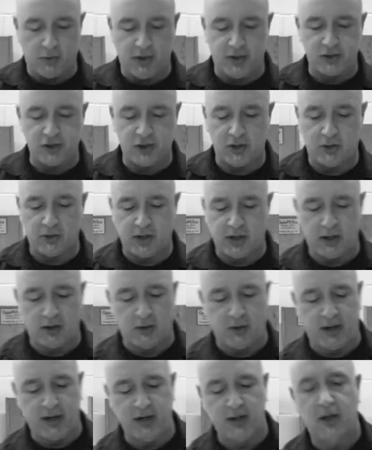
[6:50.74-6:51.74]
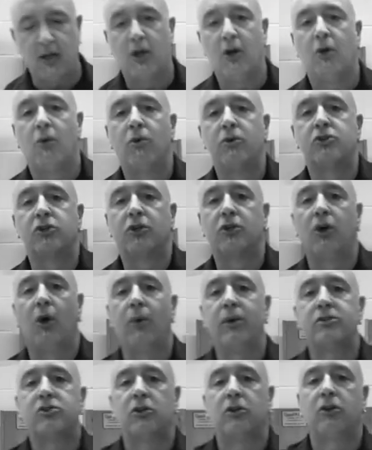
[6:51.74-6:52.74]
which? Okay, great. What you're
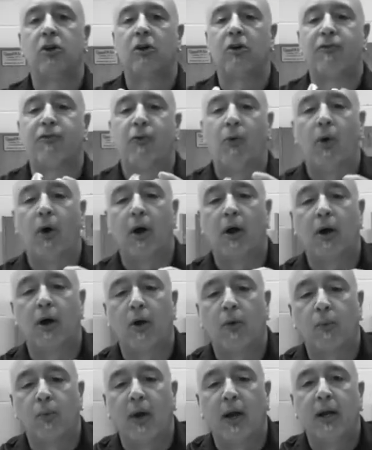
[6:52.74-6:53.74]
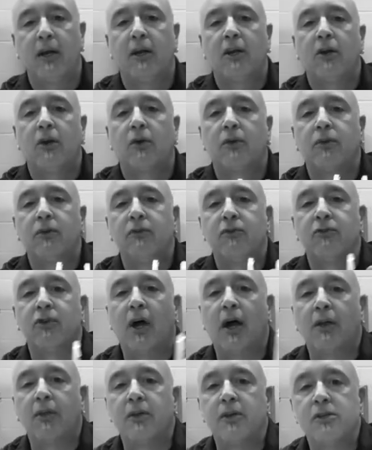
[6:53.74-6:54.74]
going to look for are right here, that you've
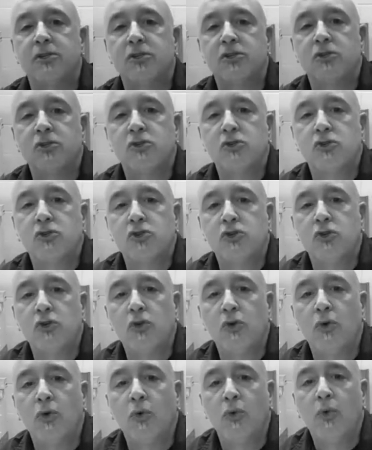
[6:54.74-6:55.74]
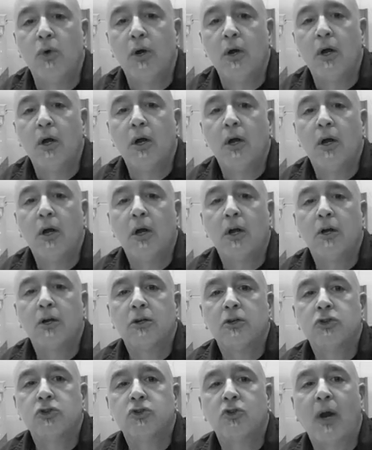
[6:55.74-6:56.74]
got these two
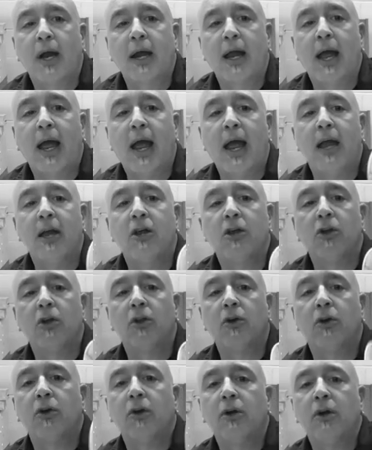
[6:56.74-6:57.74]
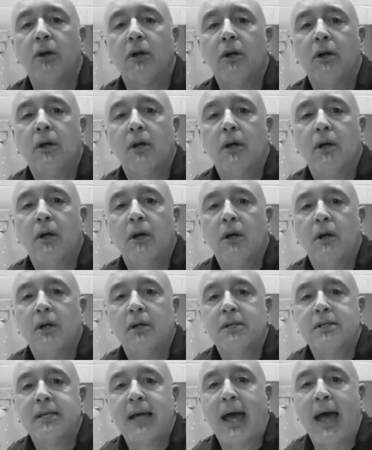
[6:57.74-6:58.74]
triangular
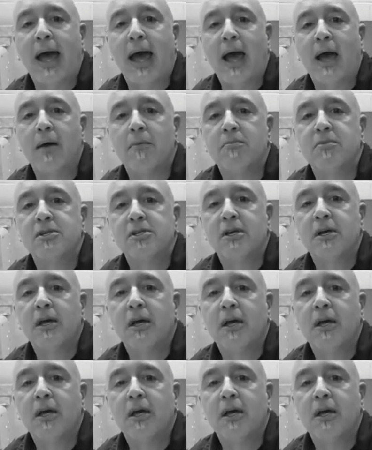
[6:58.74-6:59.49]
tabs